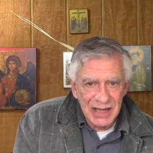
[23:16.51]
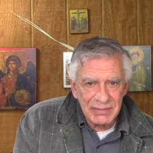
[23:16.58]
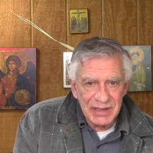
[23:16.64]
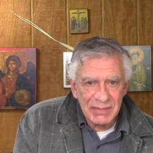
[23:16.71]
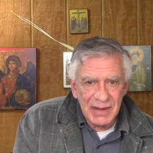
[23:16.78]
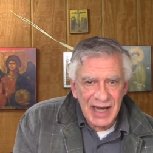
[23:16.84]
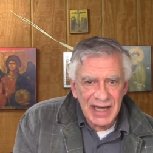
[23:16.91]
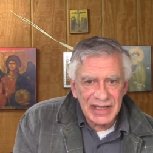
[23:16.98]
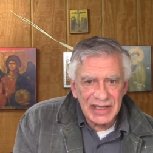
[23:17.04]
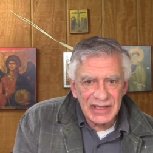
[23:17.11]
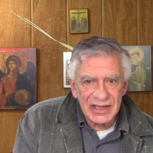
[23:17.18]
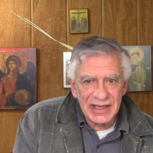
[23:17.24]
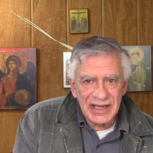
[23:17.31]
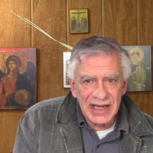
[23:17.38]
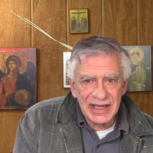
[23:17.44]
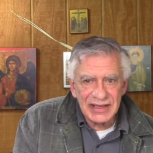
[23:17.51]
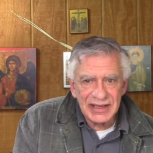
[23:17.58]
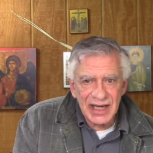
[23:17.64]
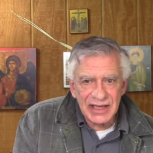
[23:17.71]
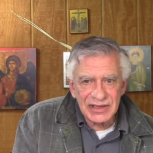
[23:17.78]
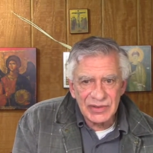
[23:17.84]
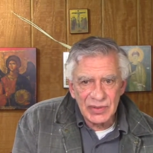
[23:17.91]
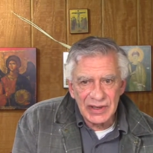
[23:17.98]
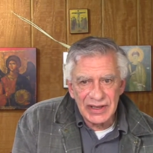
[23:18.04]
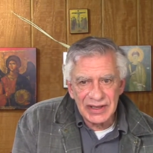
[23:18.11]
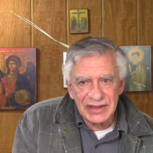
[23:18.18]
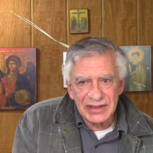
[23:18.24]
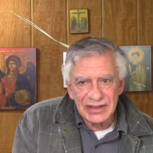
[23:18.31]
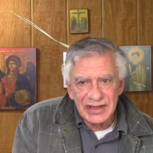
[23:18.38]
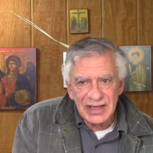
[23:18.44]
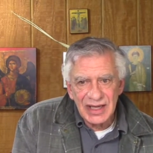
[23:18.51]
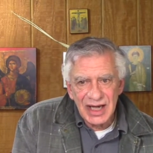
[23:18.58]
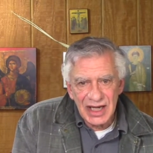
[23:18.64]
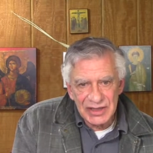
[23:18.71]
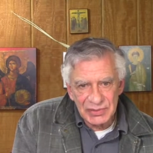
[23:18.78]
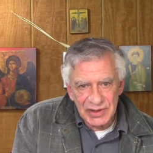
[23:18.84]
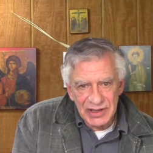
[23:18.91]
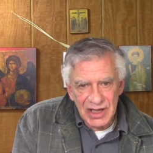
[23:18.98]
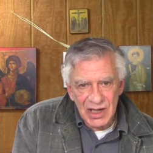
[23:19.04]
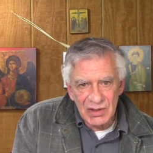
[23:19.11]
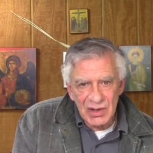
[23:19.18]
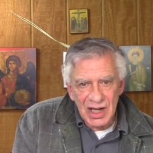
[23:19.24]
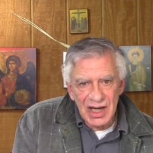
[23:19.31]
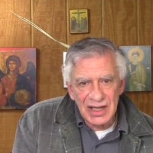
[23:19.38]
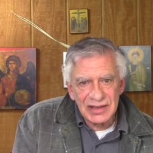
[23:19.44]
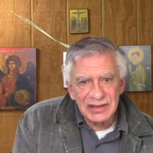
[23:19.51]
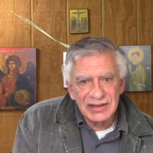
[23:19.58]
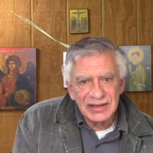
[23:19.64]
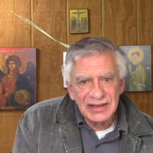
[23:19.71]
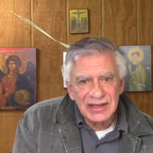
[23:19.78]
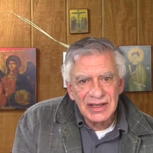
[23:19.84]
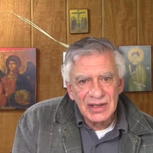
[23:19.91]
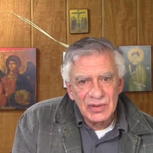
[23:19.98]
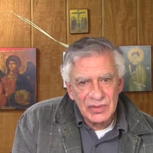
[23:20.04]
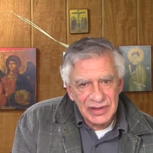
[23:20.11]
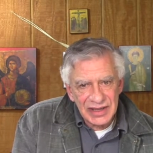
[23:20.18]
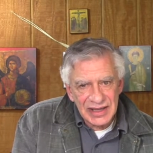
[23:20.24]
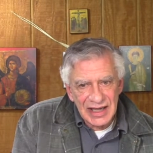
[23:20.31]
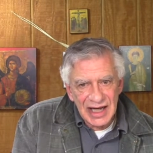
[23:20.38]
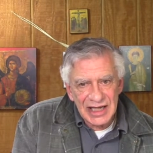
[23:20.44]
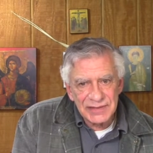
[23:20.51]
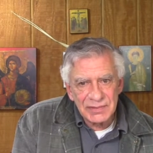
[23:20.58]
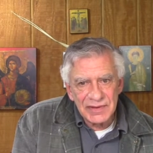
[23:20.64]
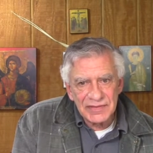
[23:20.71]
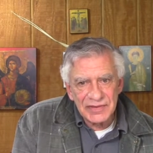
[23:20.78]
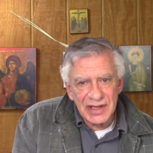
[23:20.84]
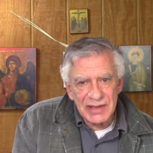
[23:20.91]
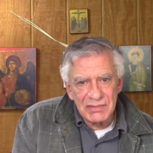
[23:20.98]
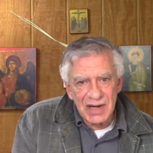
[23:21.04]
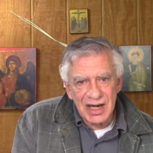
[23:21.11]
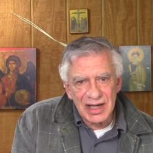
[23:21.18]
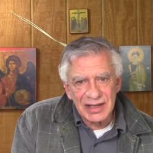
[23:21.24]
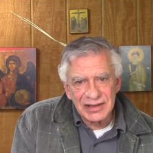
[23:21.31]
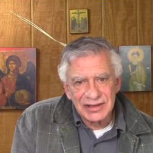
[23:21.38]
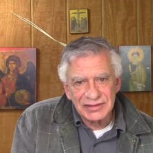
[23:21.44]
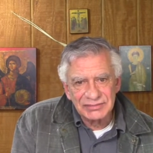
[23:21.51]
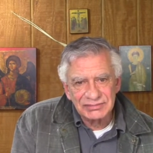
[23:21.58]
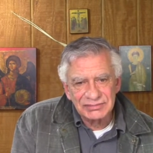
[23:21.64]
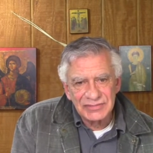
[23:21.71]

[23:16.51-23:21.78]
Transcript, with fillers: and I'll be back here again next week as we go on with the Gospel of St. Mark.